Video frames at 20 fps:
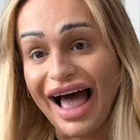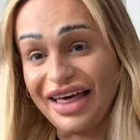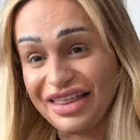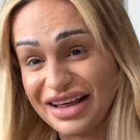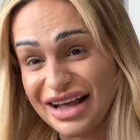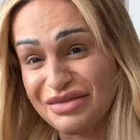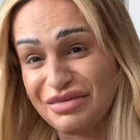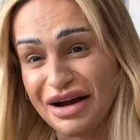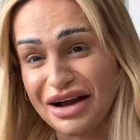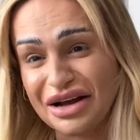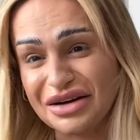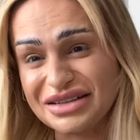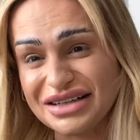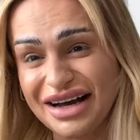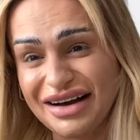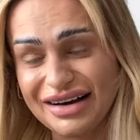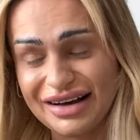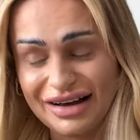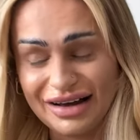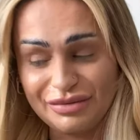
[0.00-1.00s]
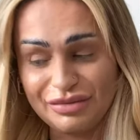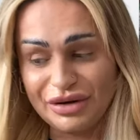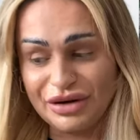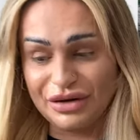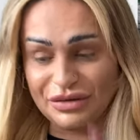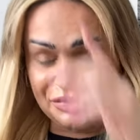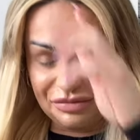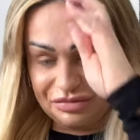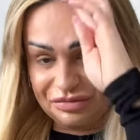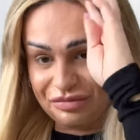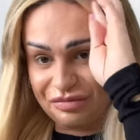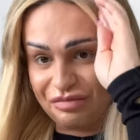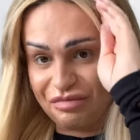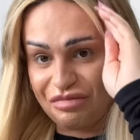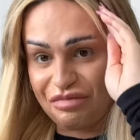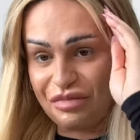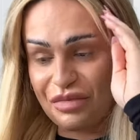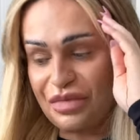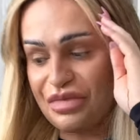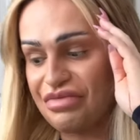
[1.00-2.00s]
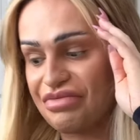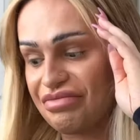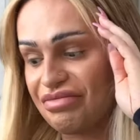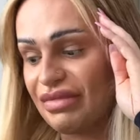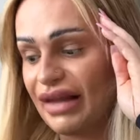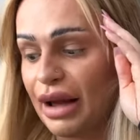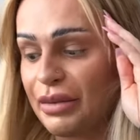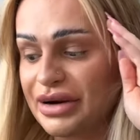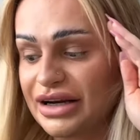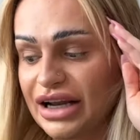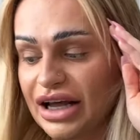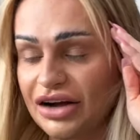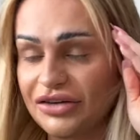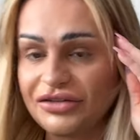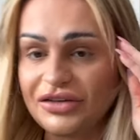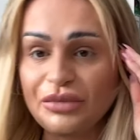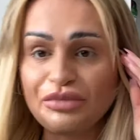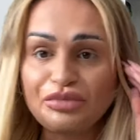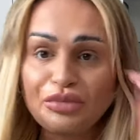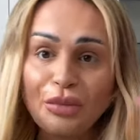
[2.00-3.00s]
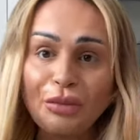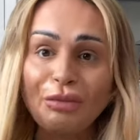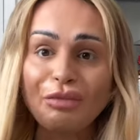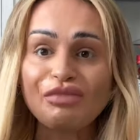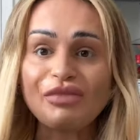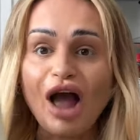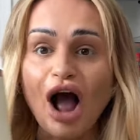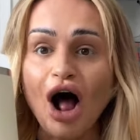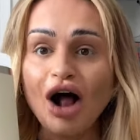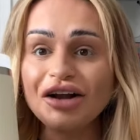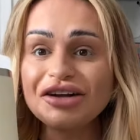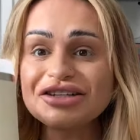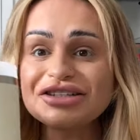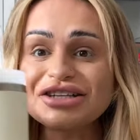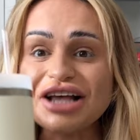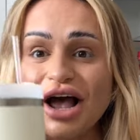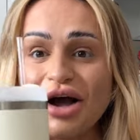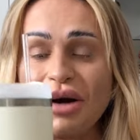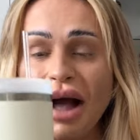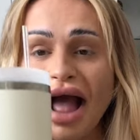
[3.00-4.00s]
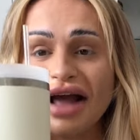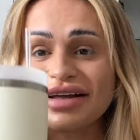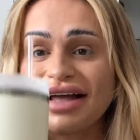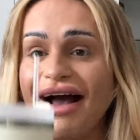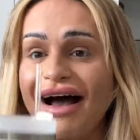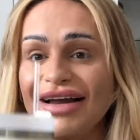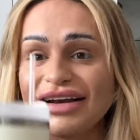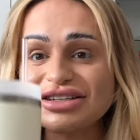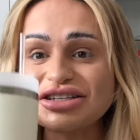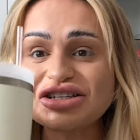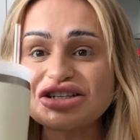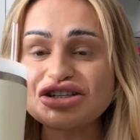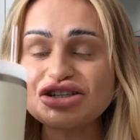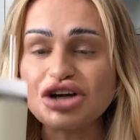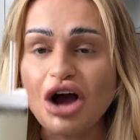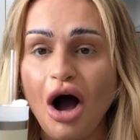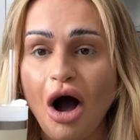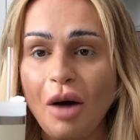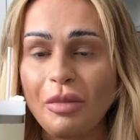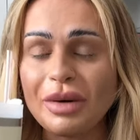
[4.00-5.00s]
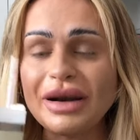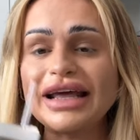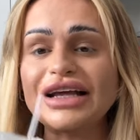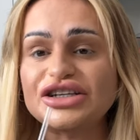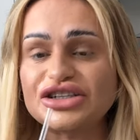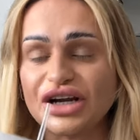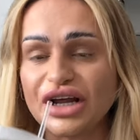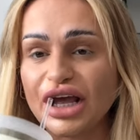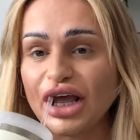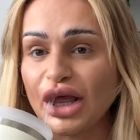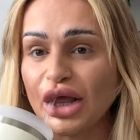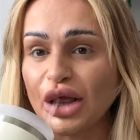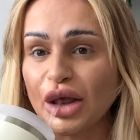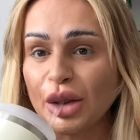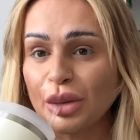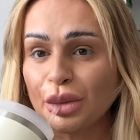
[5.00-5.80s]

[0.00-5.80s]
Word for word: I think I might go darker, but I'm in love. Also, I can't stop, literally